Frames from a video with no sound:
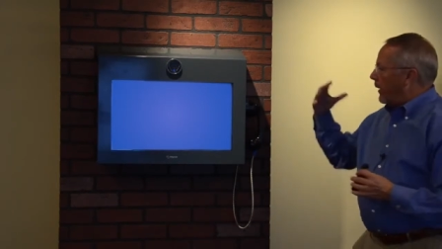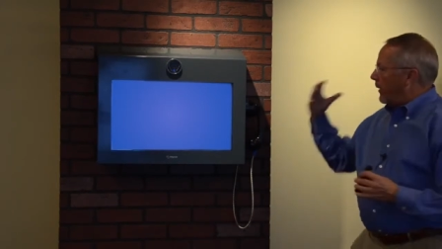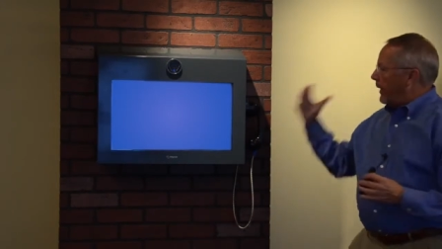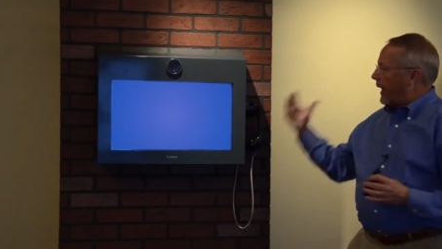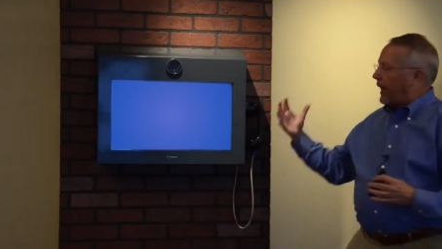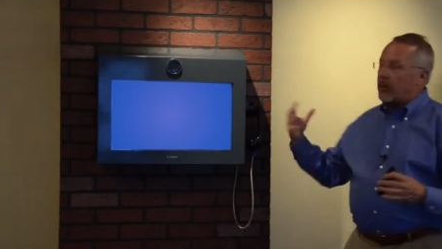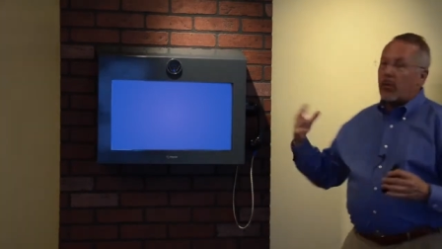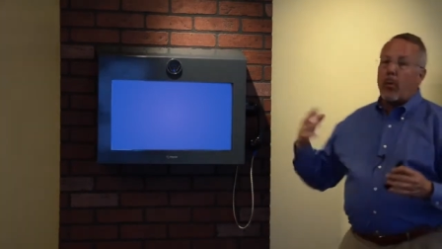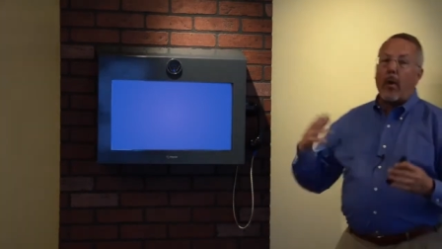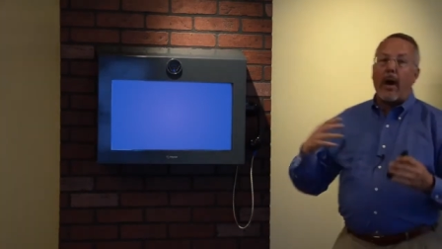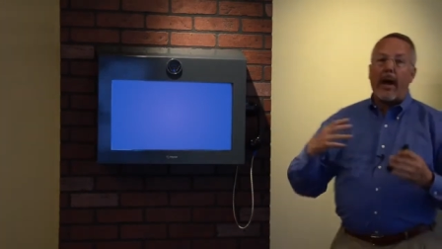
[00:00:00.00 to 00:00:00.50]

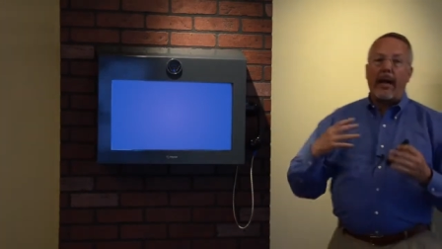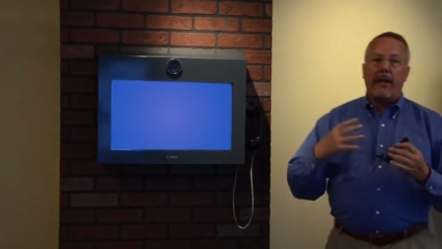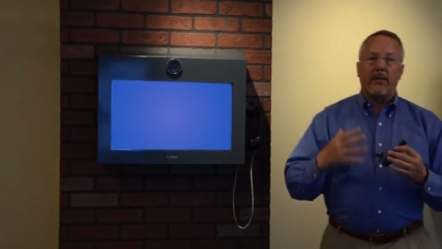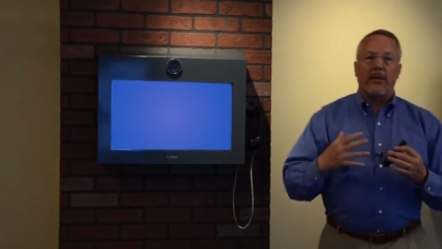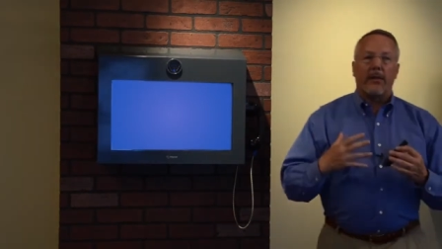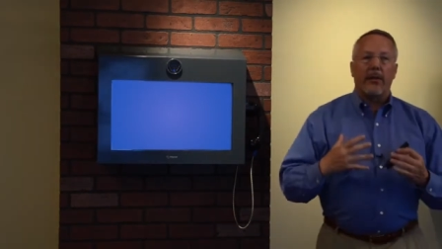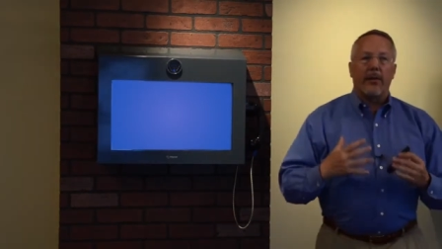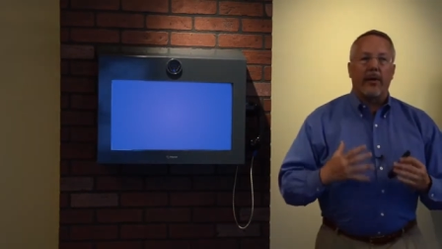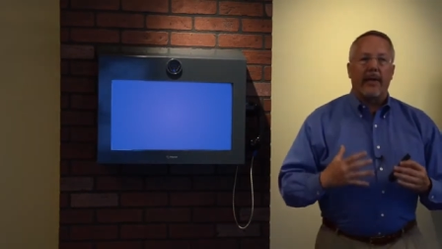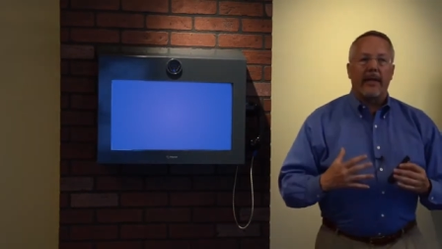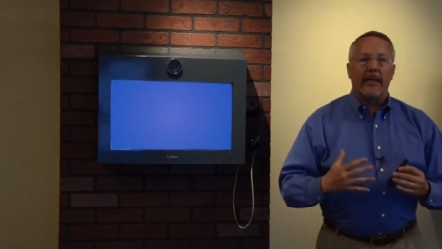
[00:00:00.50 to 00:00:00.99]
that's why
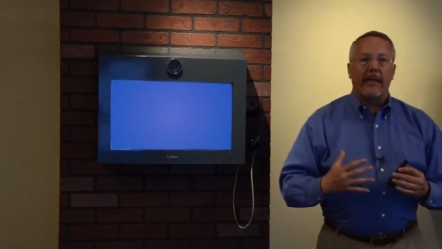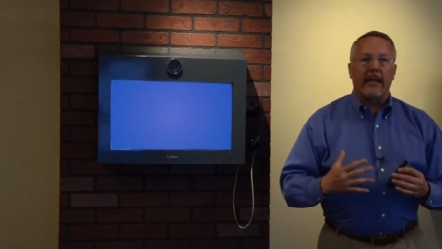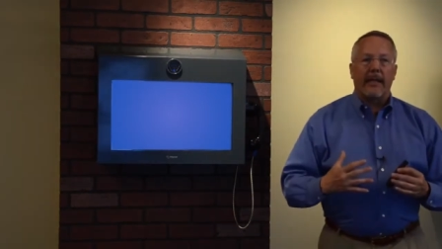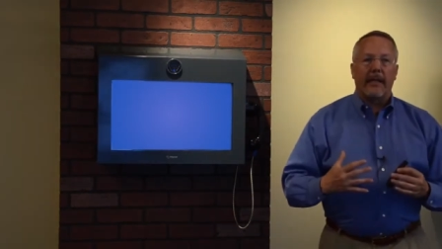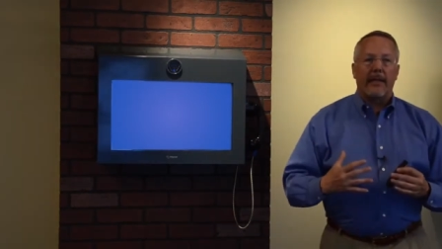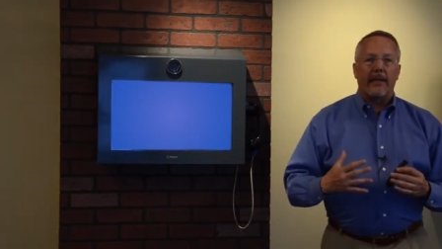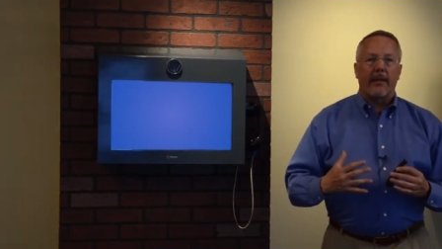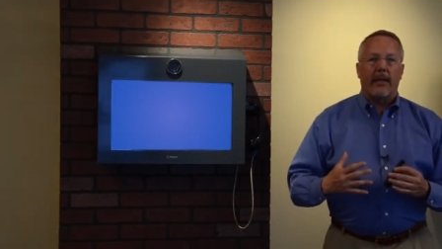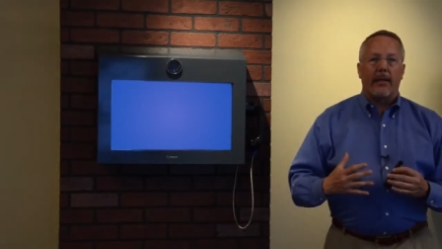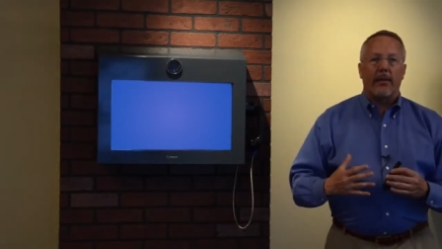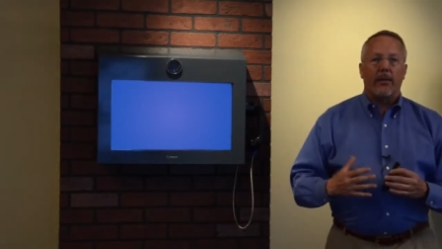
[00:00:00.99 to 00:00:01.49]
it's
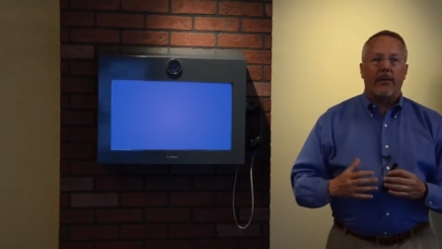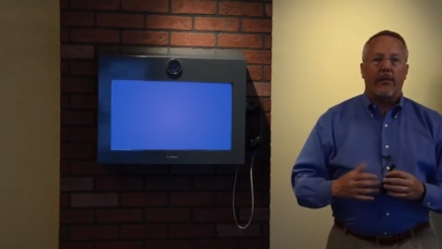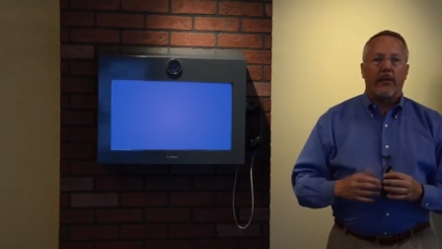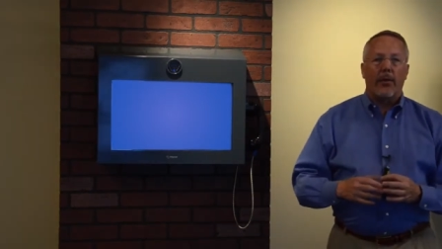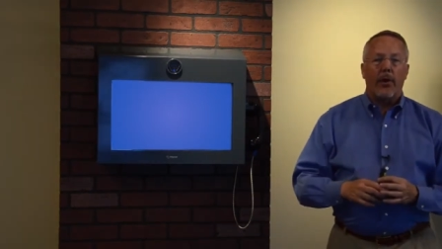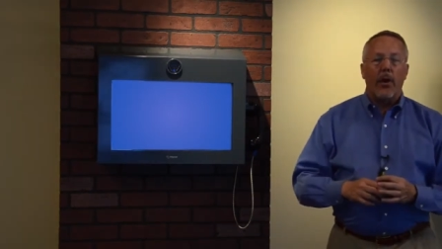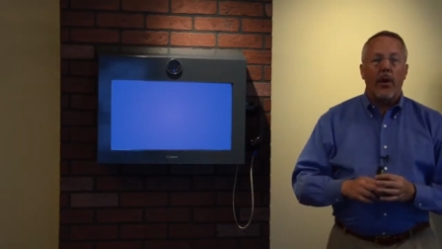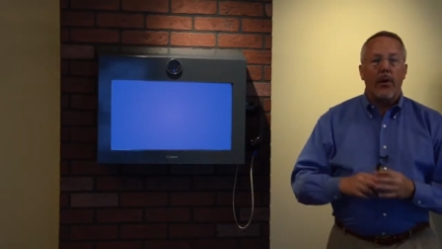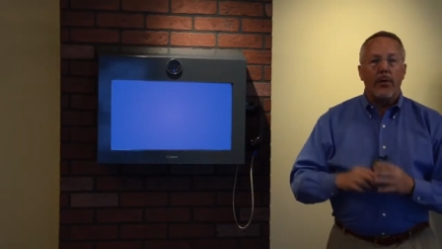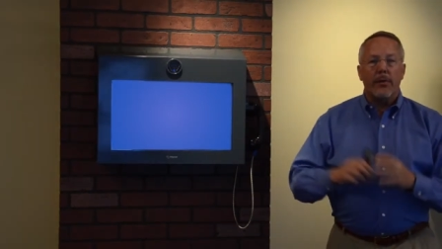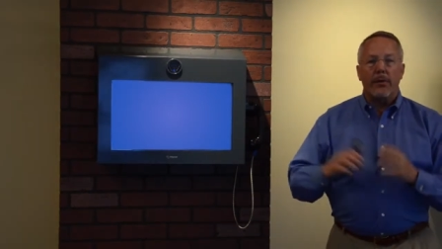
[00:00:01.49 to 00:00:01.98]
36-inch. For
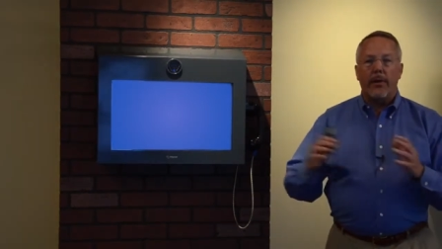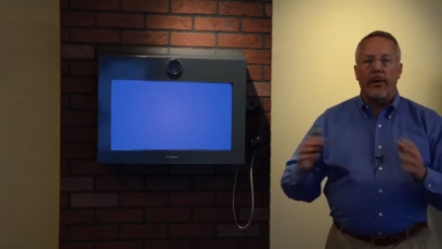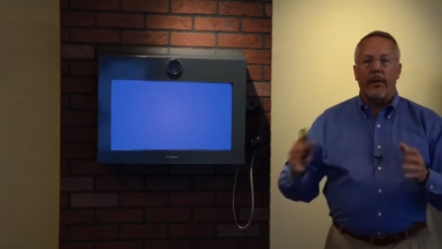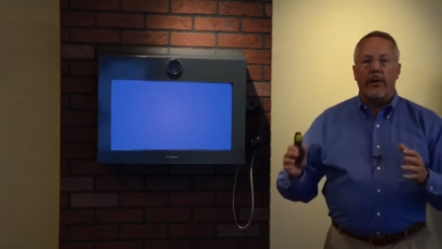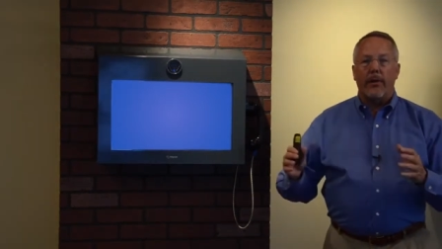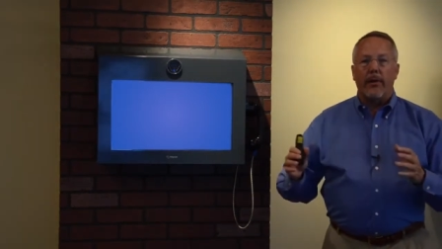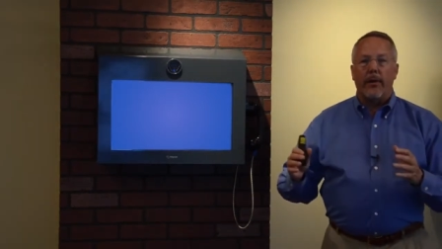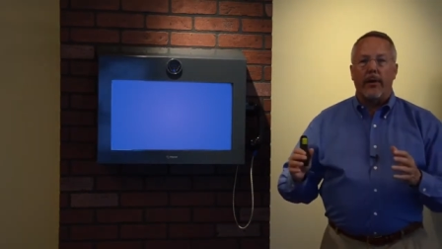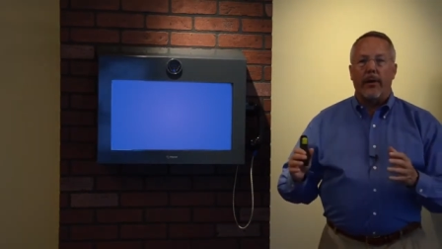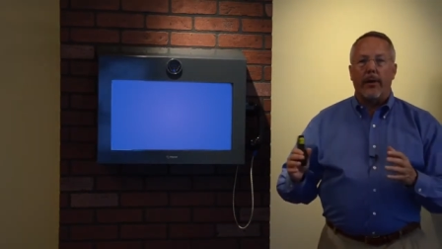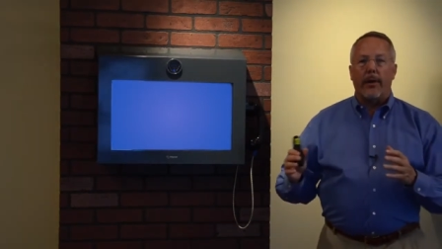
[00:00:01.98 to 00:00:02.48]
those that
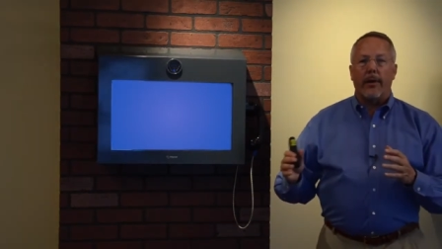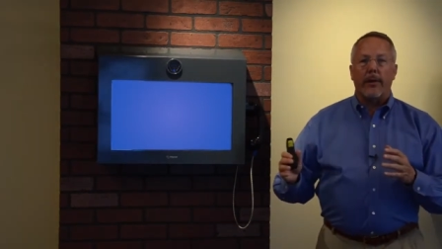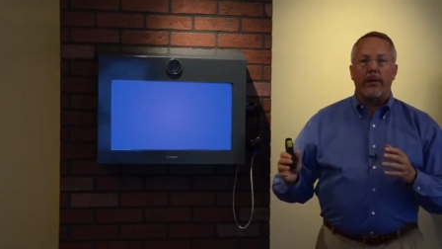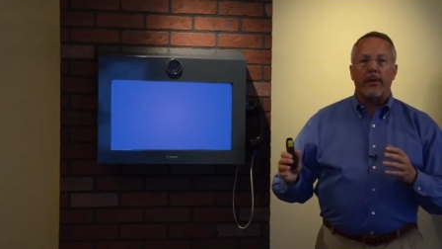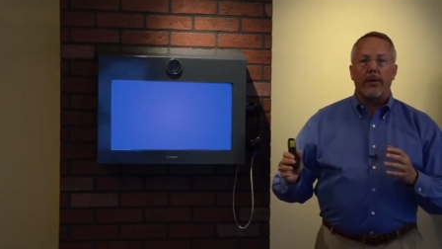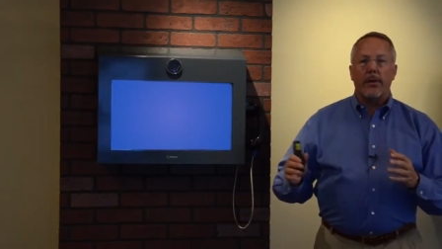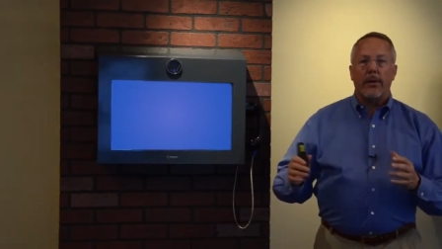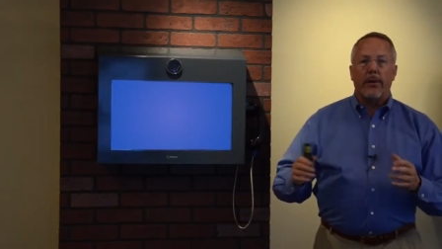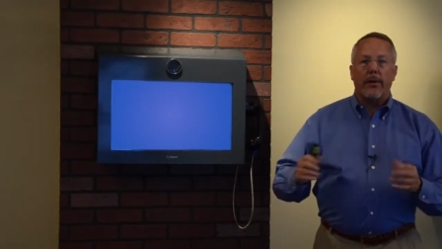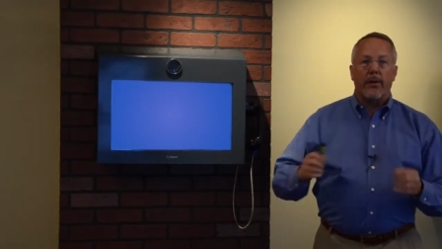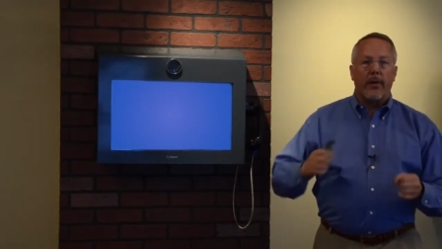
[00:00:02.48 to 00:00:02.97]
are
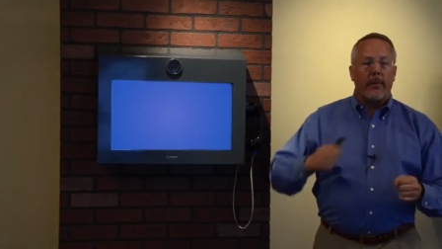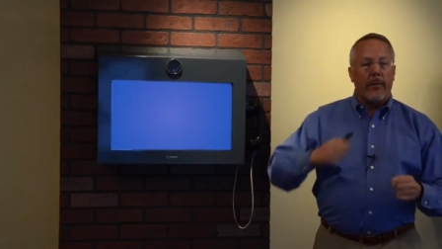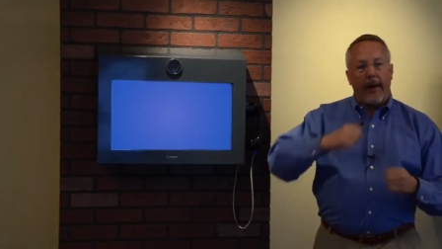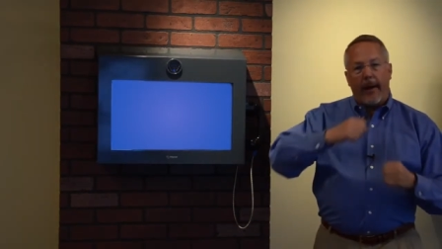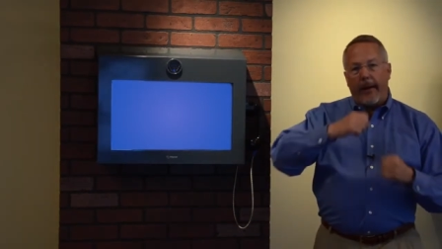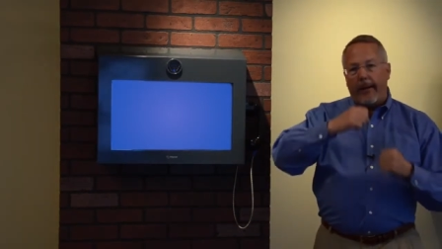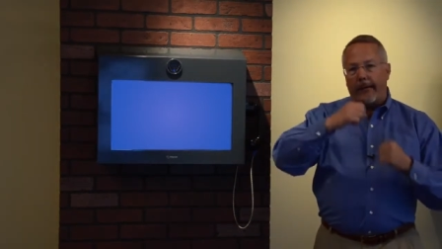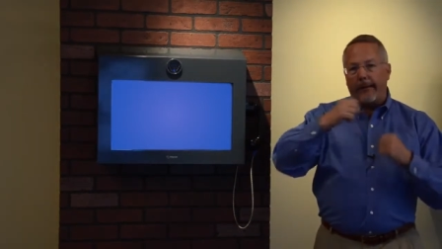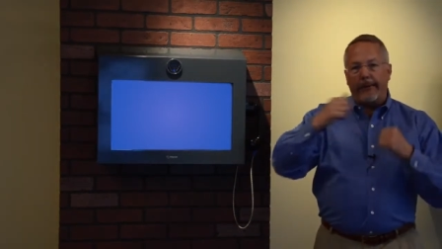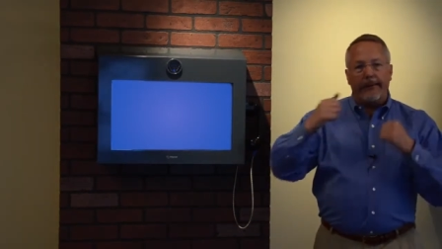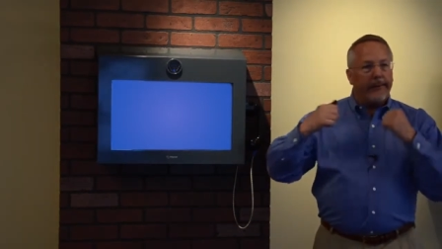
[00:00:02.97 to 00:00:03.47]
concerned
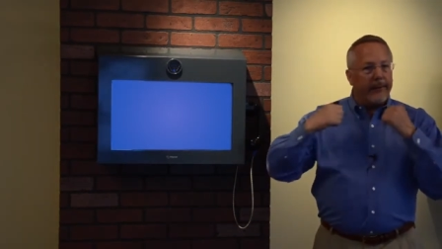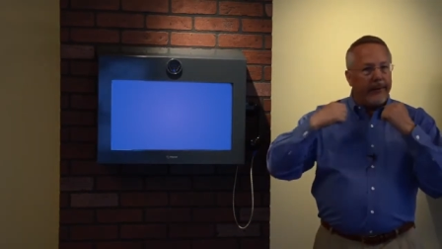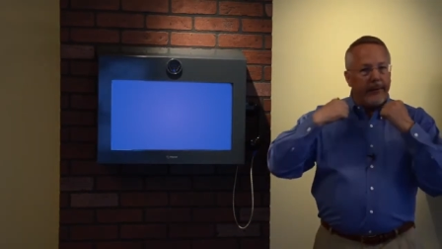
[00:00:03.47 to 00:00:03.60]
about